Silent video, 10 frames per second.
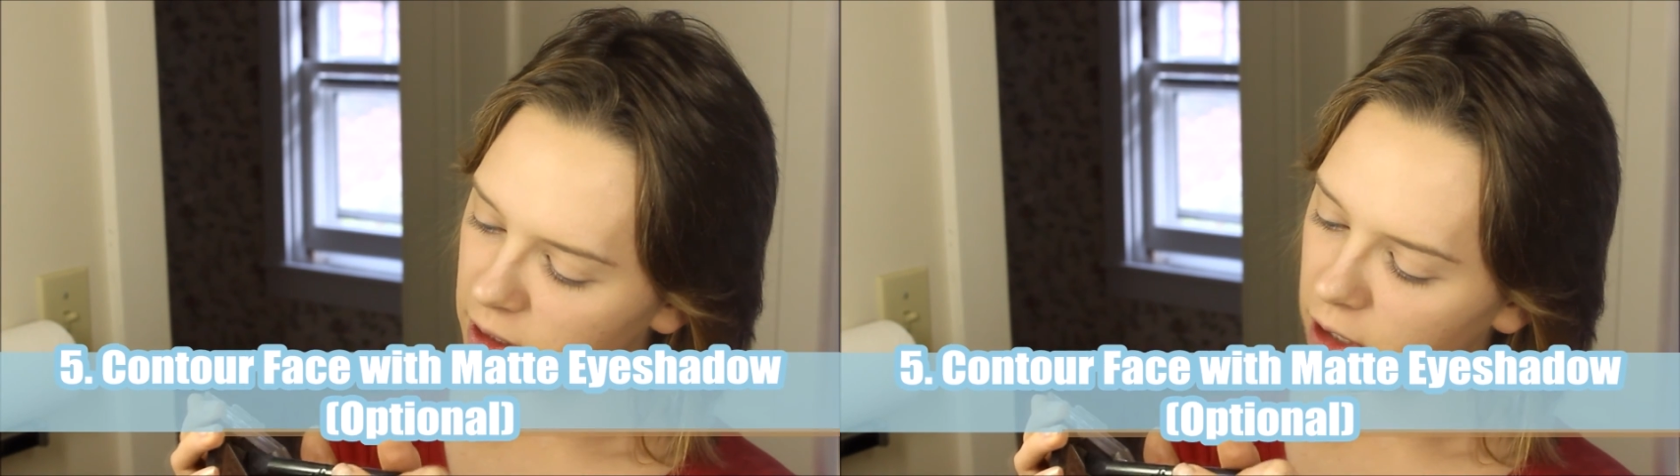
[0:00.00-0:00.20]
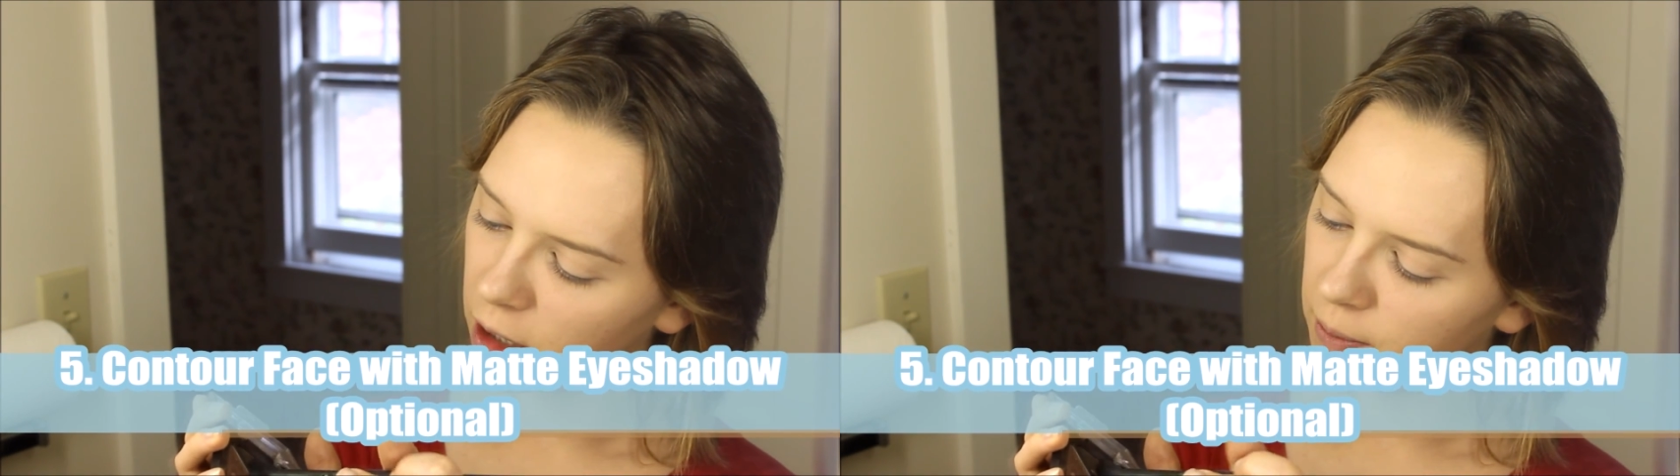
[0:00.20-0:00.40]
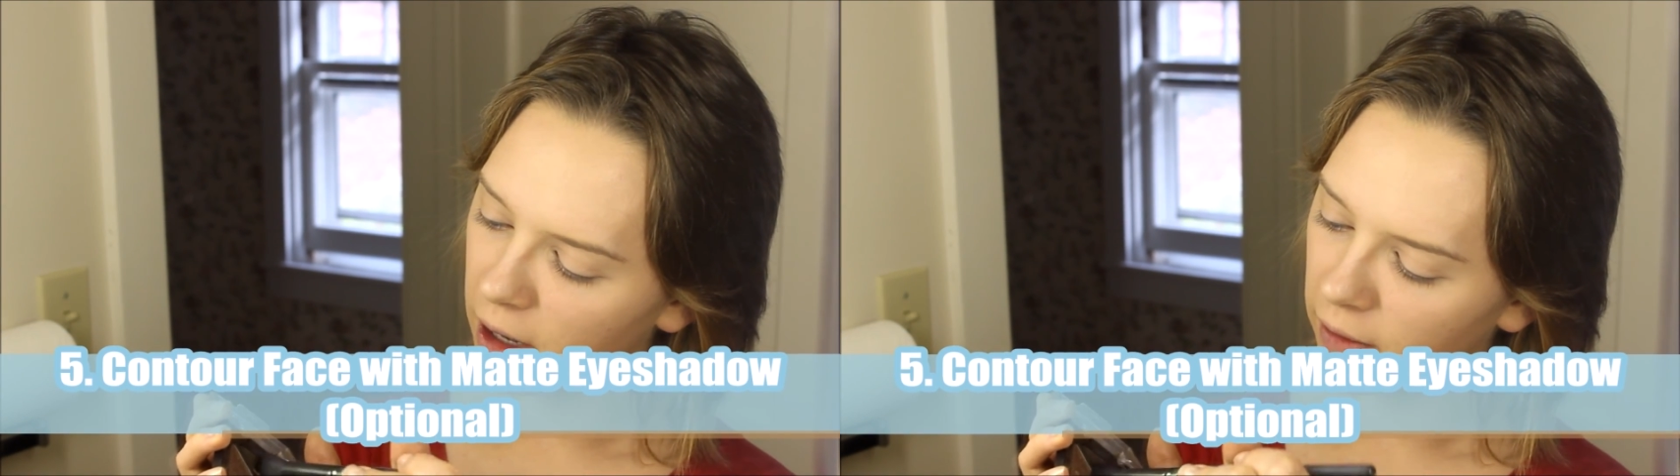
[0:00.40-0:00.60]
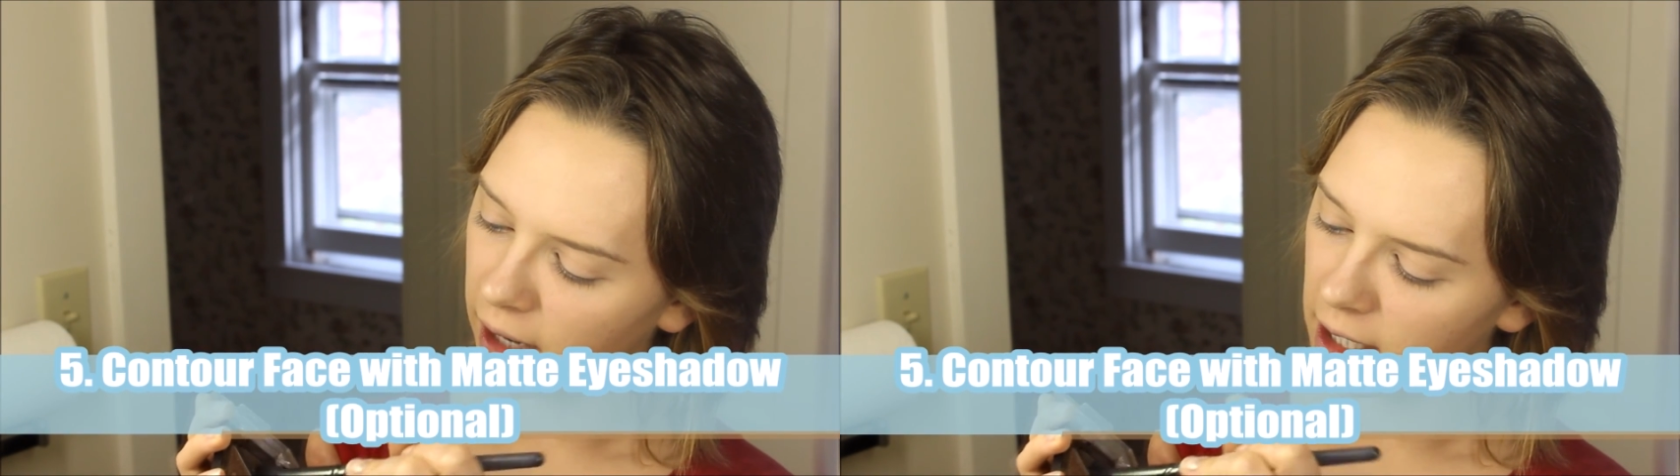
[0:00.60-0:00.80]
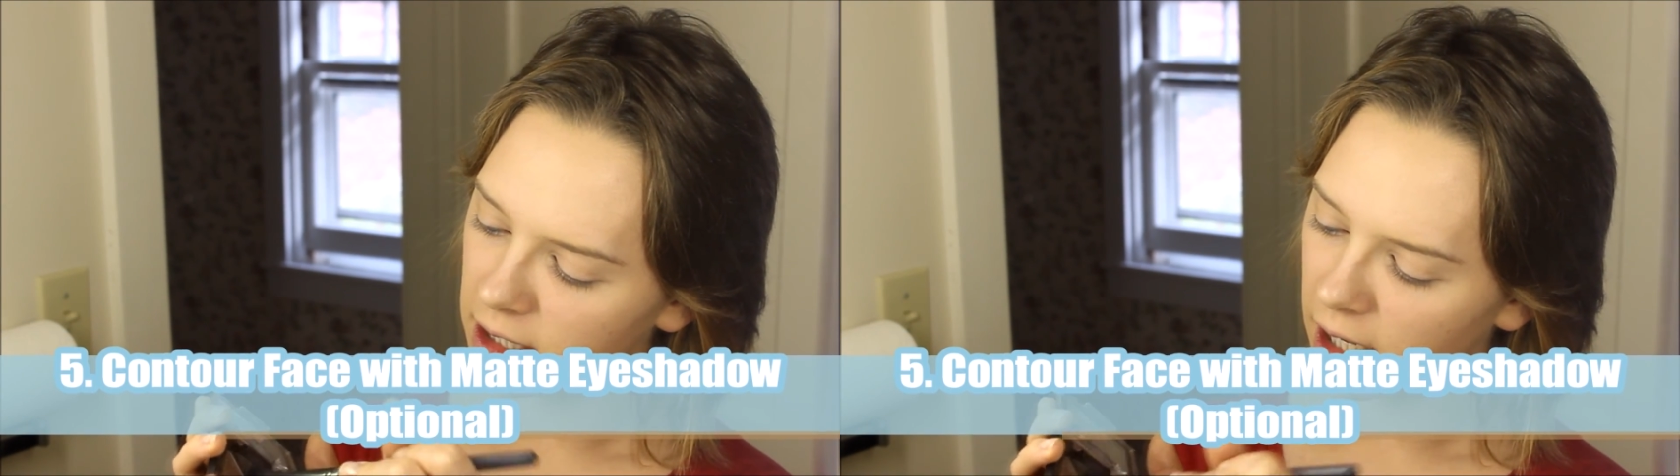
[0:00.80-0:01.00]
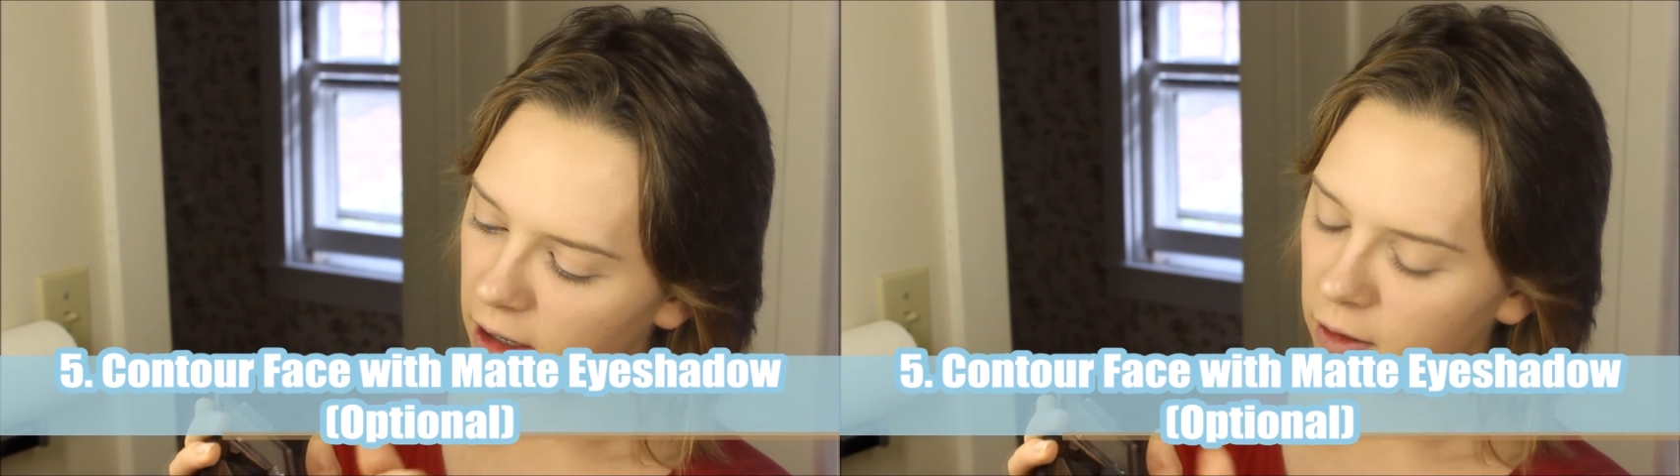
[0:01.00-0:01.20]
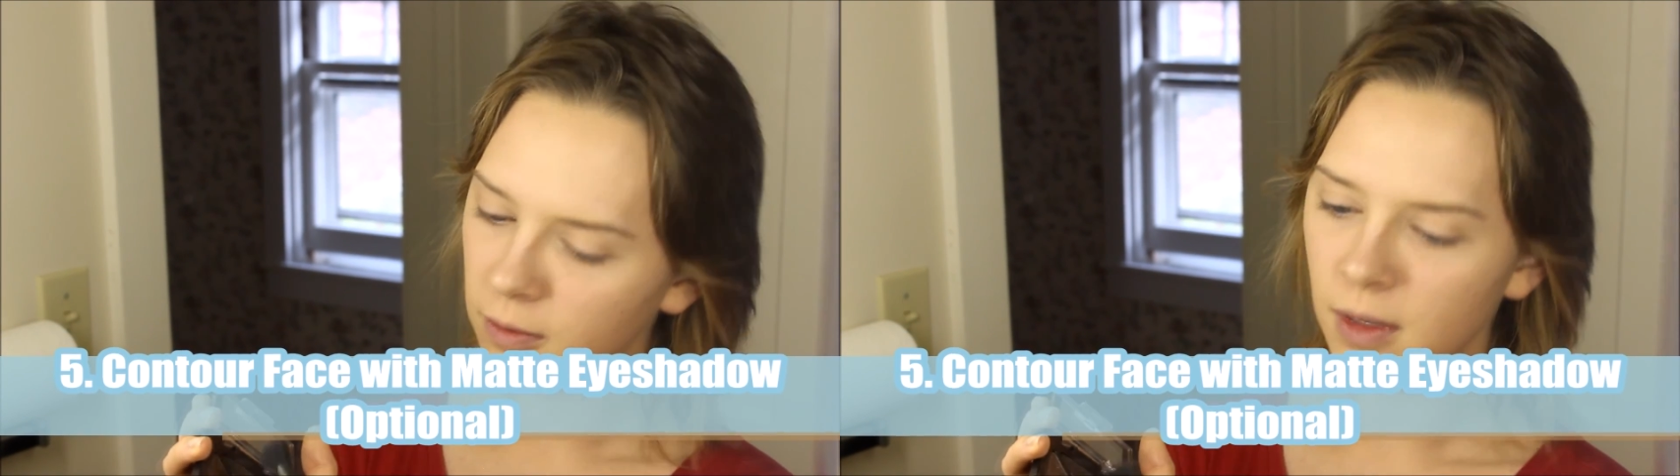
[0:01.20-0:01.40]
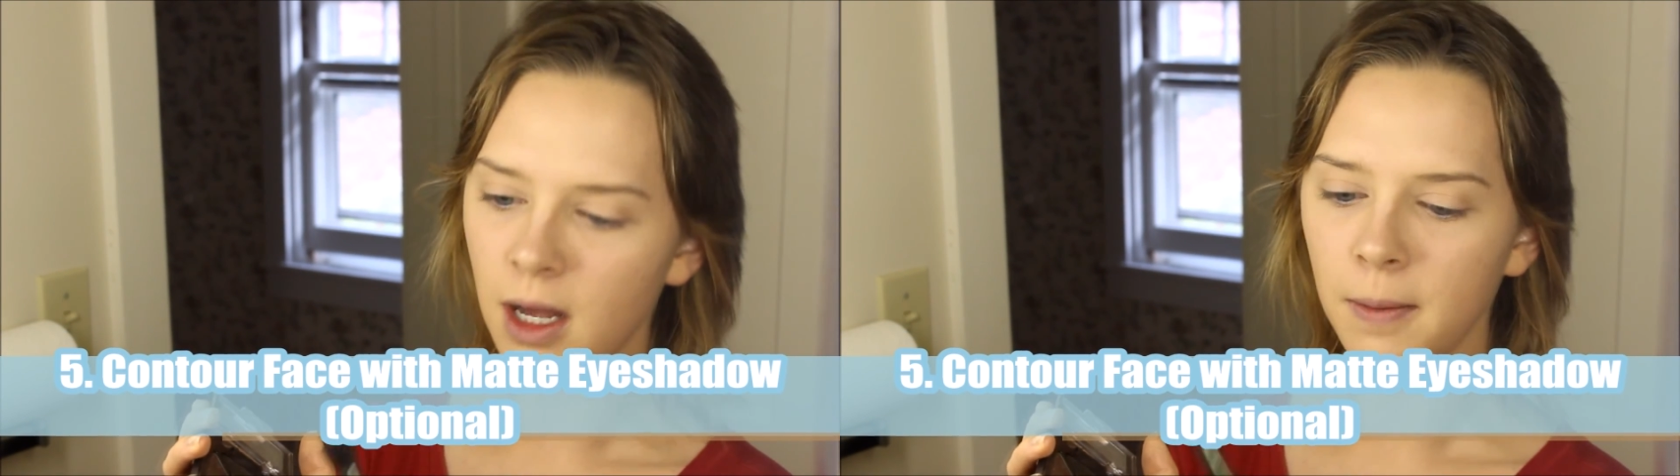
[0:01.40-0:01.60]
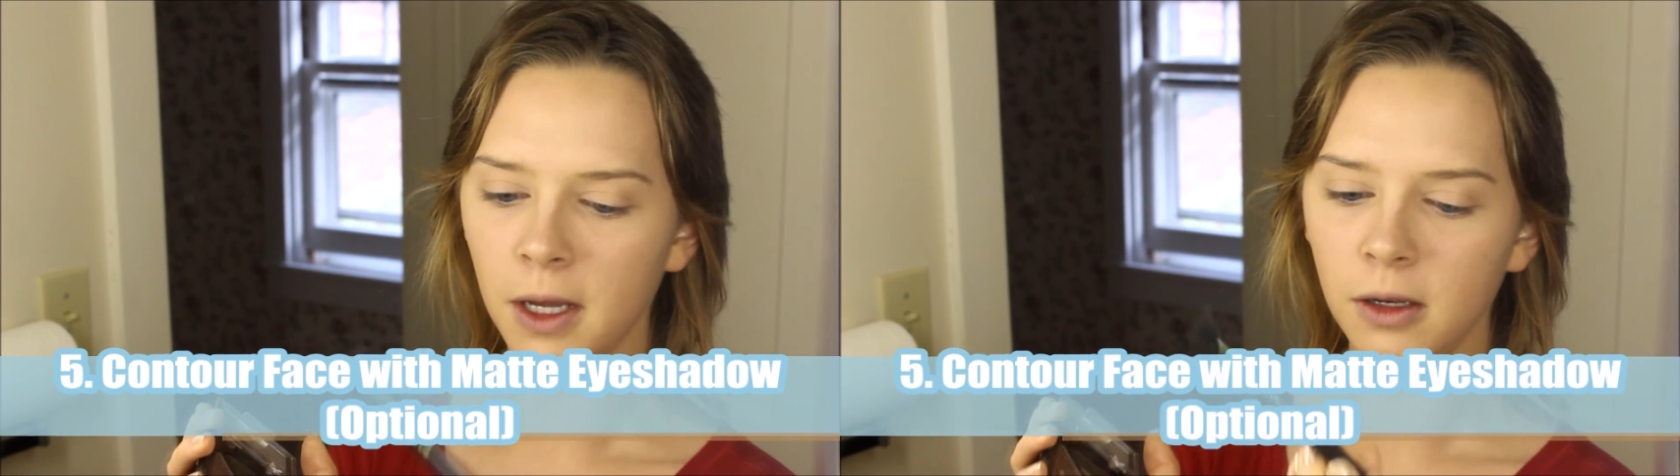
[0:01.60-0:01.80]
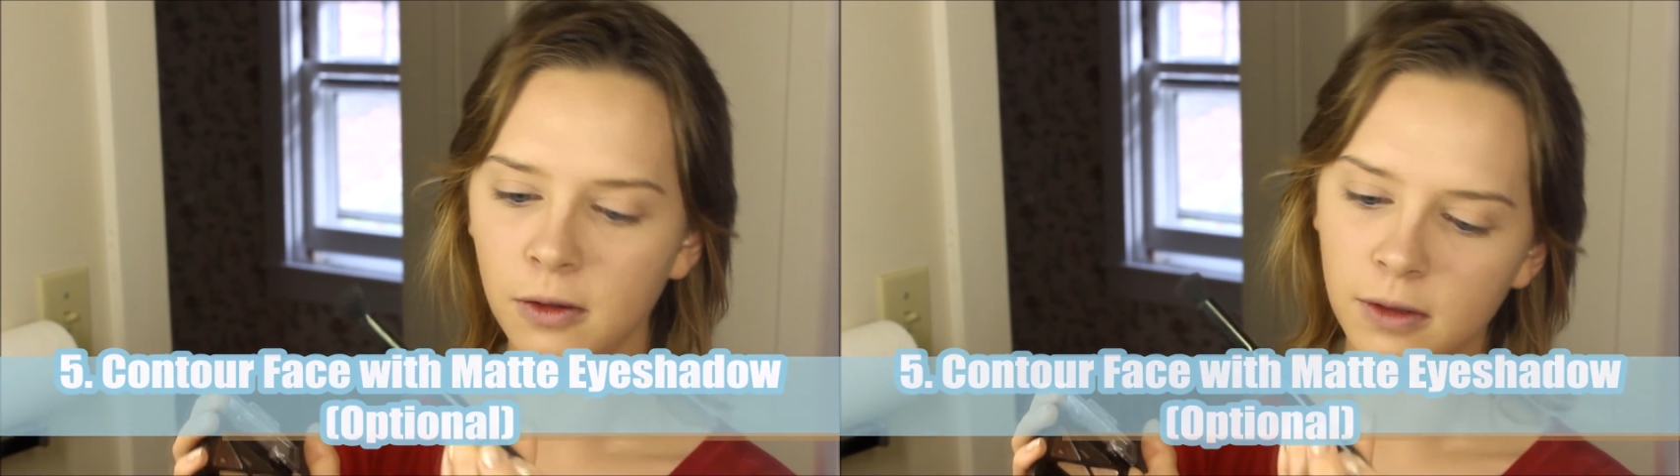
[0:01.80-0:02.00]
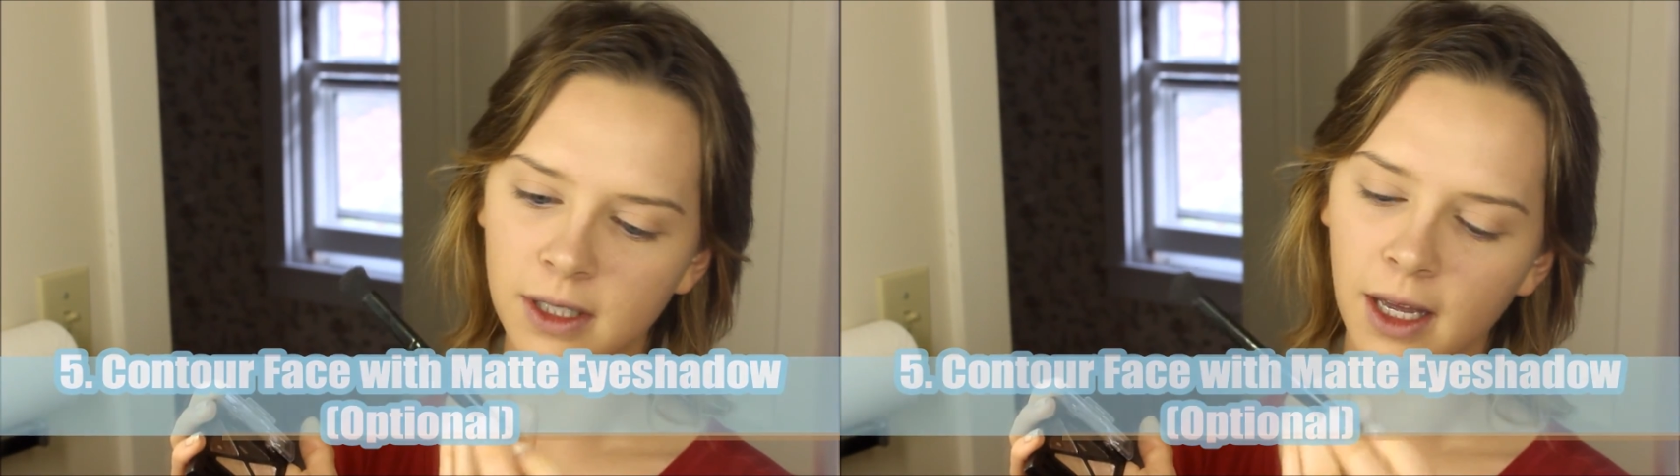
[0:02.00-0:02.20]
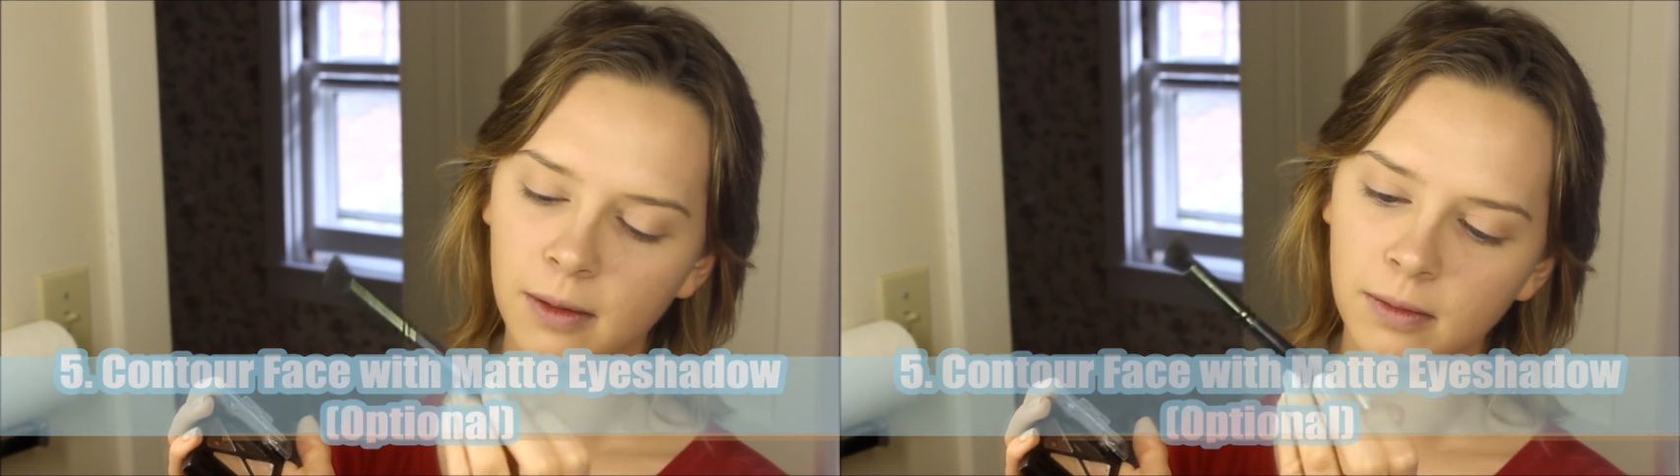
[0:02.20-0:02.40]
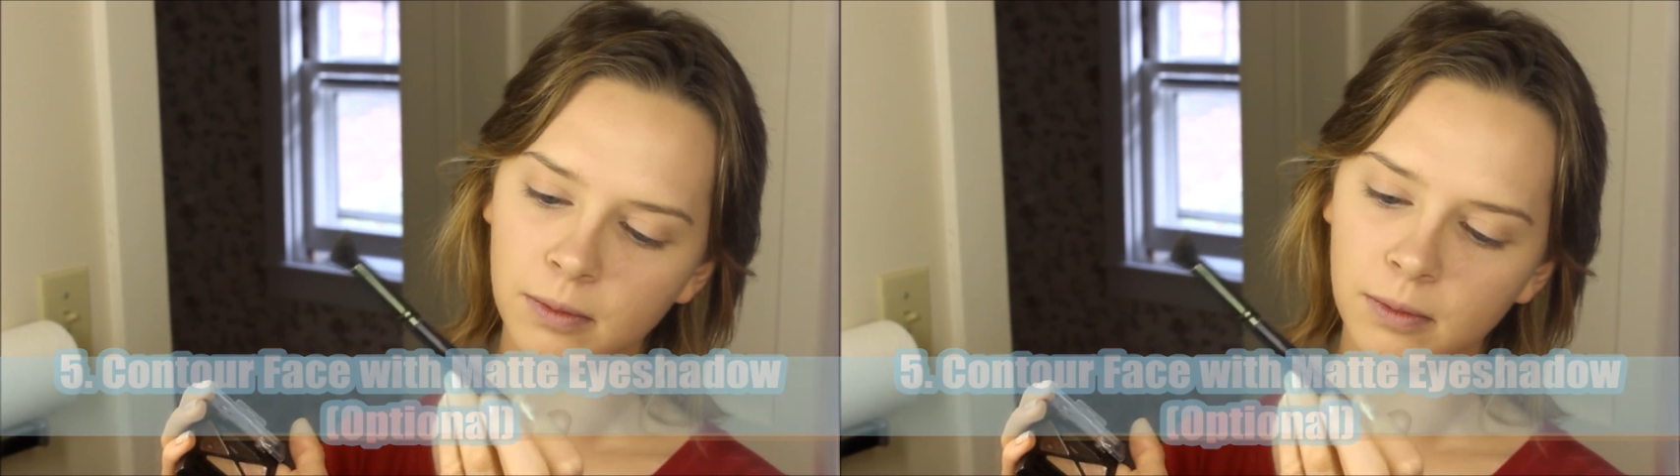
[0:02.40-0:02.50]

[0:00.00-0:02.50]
dark brown eyeshadow, and I'm going to use that